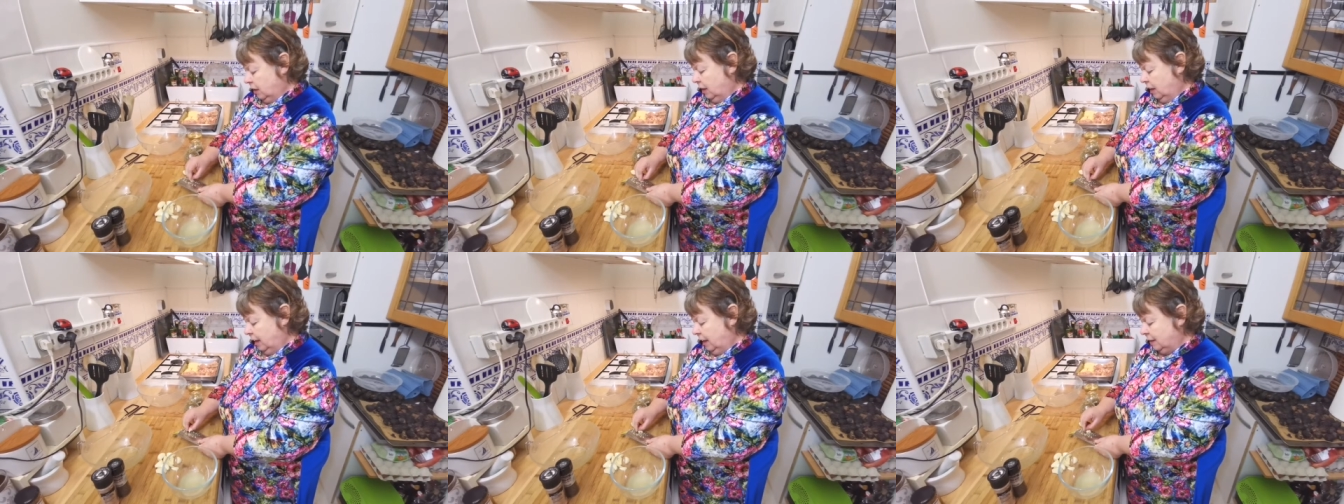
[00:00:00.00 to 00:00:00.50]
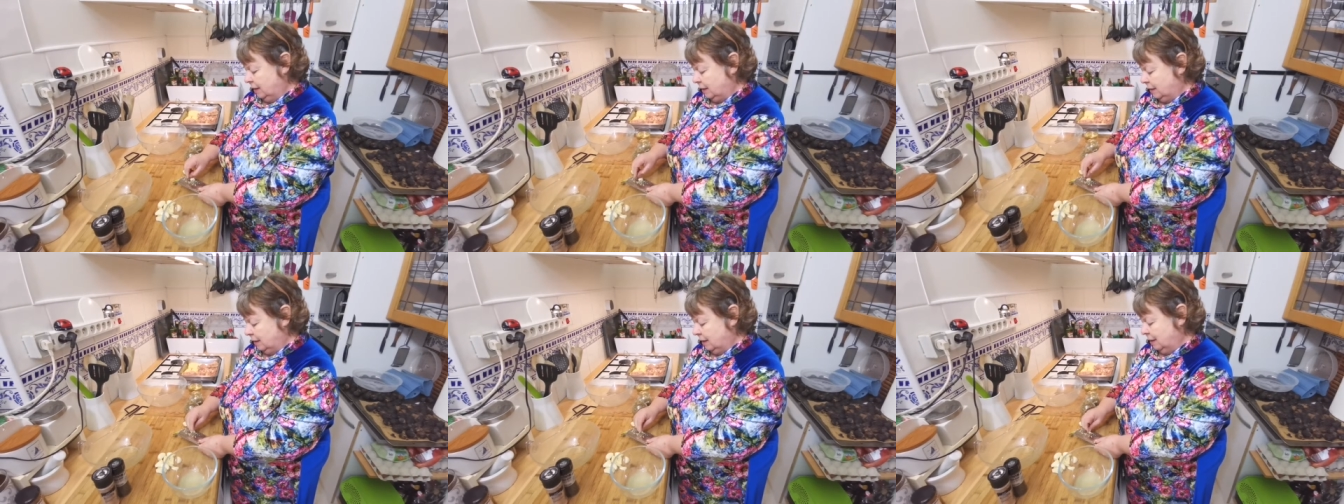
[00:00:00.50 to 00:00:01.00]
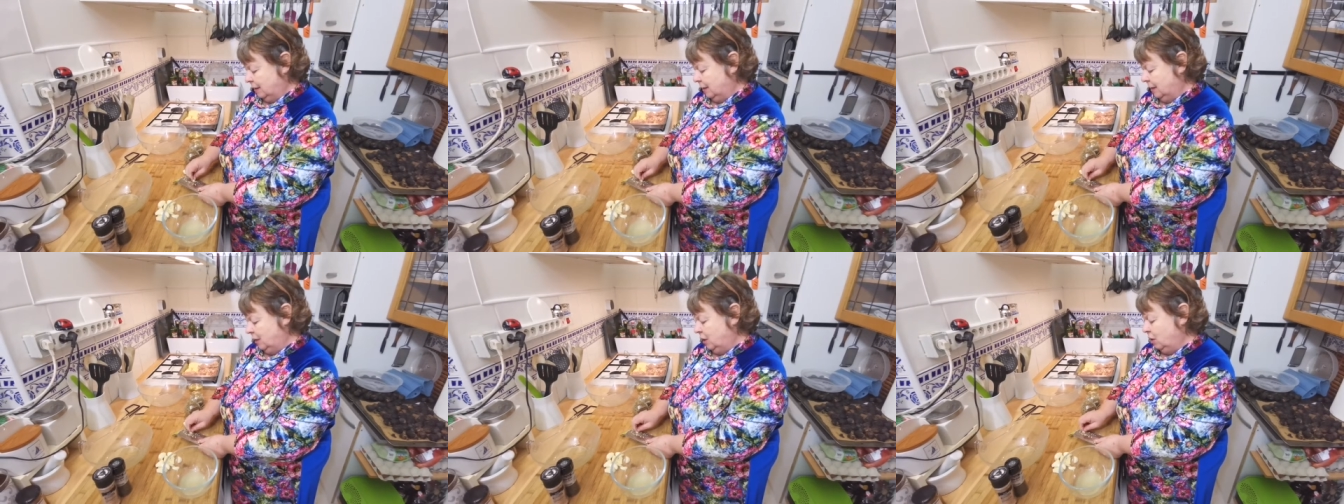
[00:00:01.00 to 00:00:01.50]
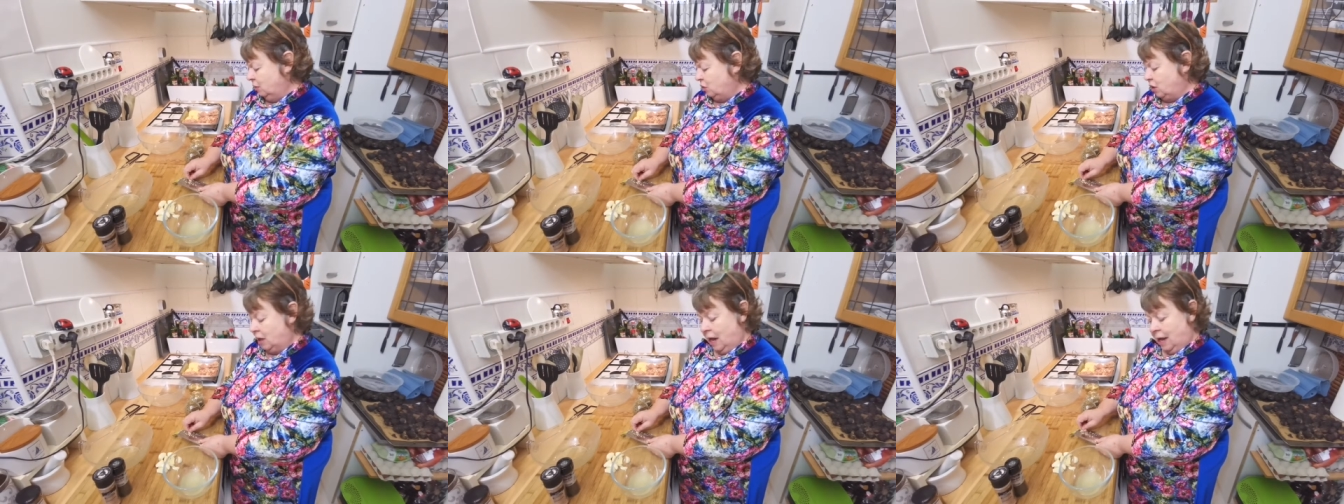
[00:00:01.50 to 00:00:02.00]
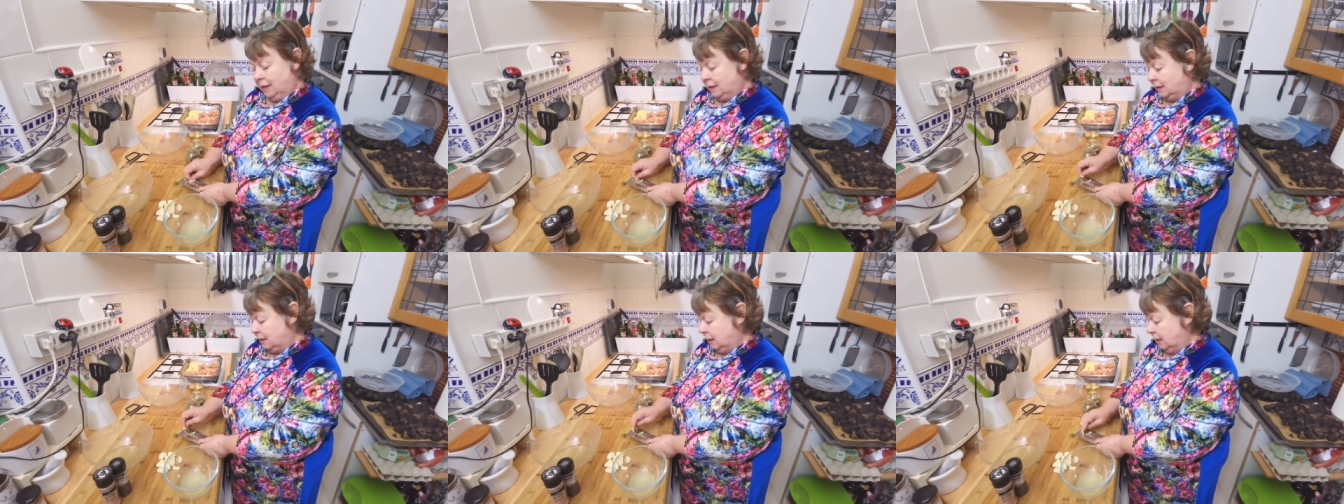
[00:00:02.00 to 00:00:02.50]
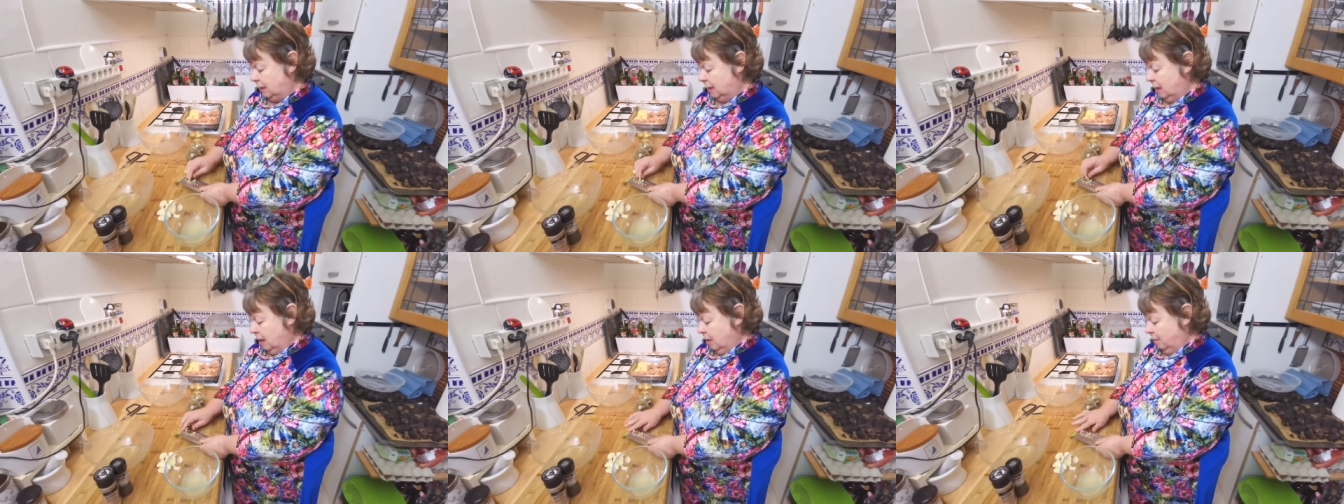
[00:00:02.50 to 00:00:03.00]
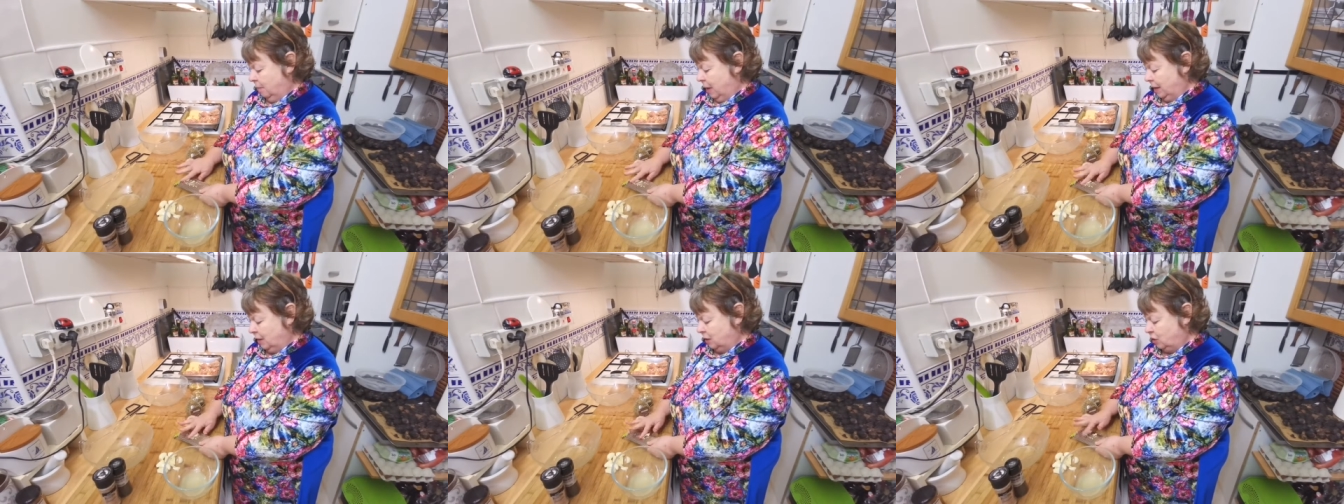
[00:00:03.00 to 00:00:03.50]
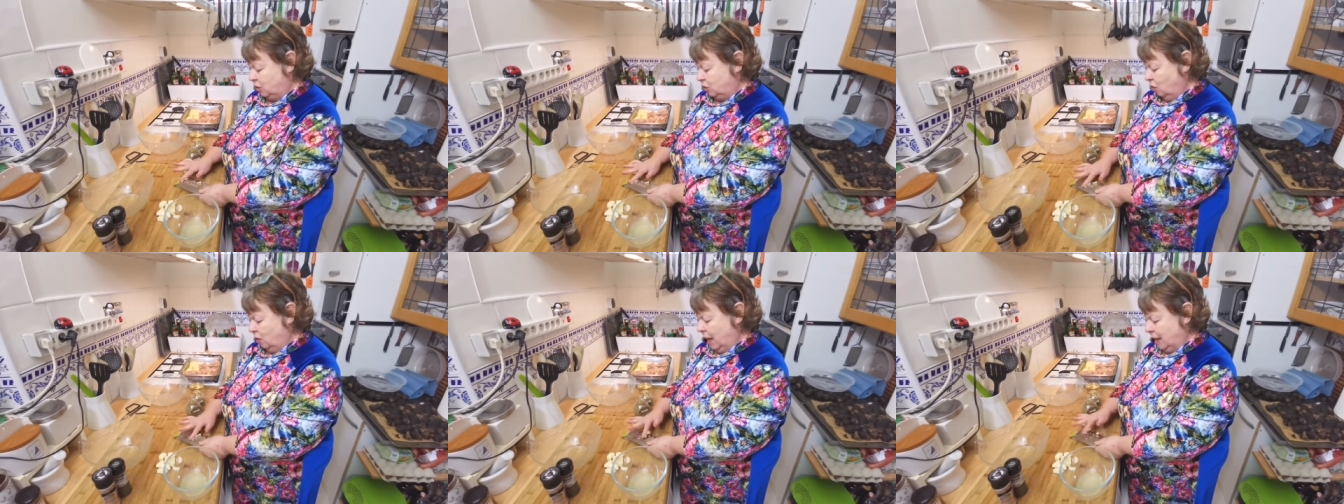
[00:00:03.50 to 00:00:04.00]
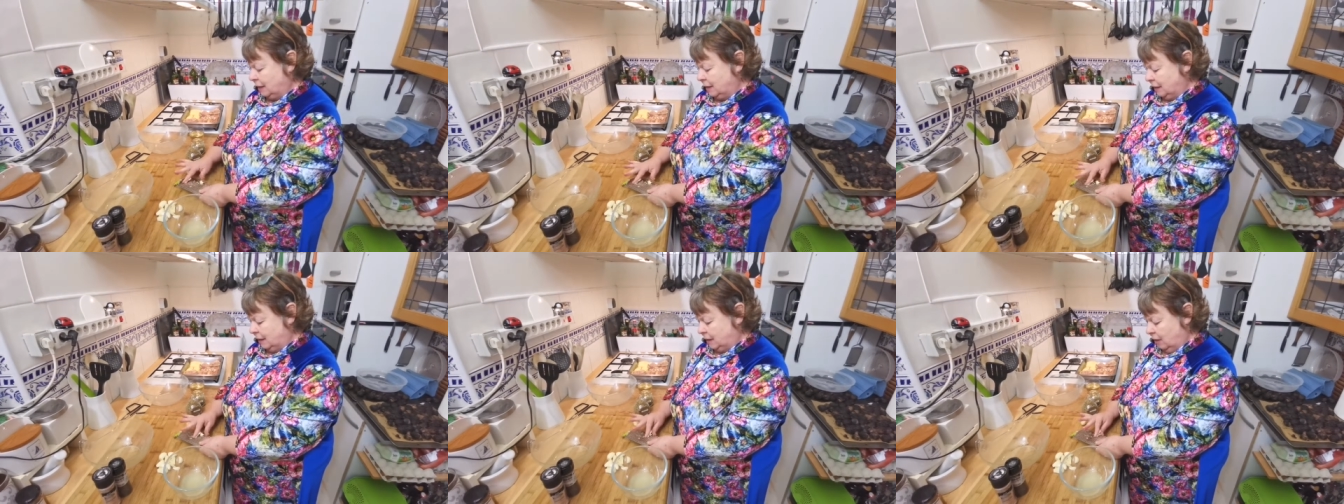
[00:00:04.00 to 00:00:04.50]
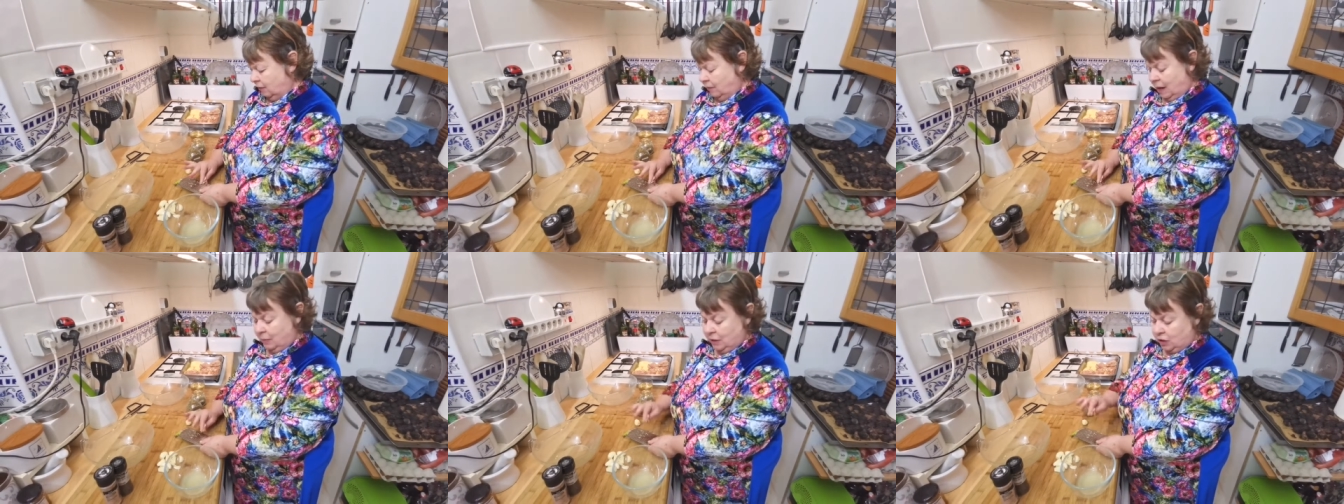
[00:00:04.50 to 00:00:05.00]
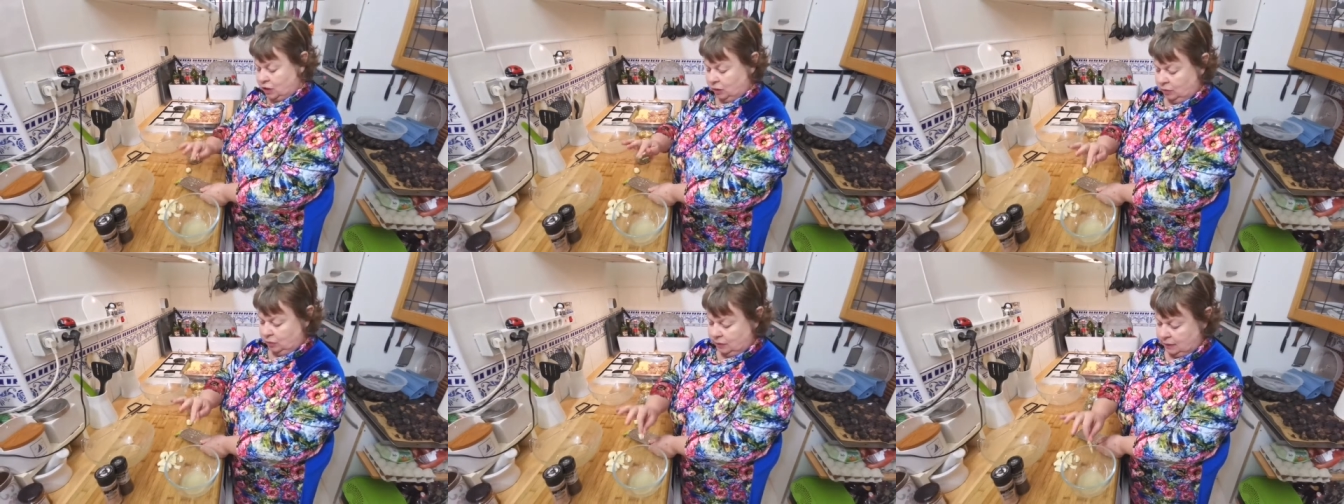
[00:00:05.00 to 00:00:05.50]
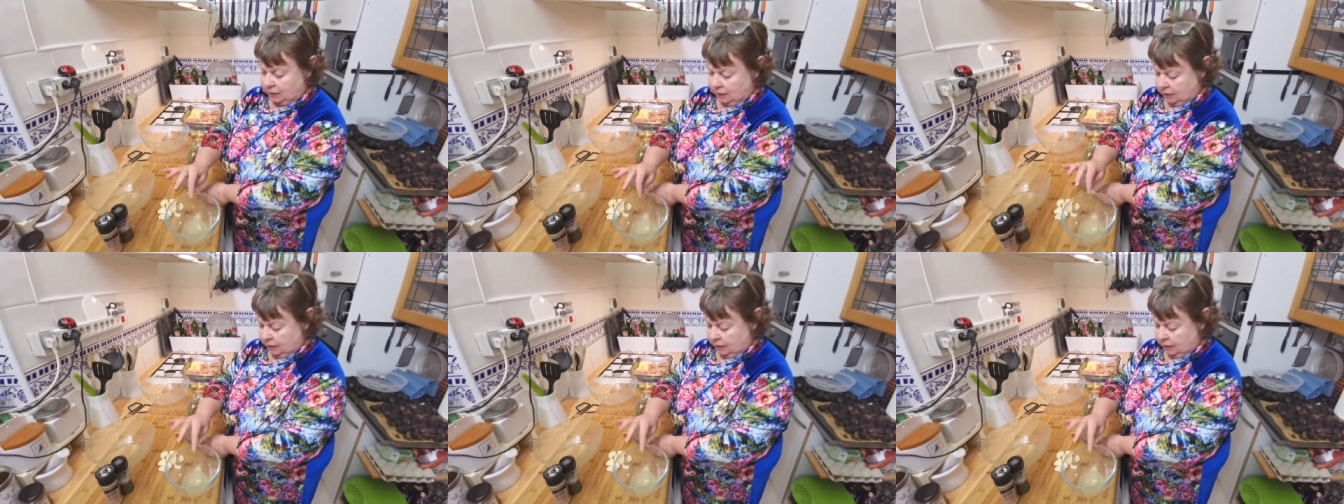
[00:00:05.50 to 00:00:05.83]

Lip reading: is neutralized by the strong acid of lemon juice.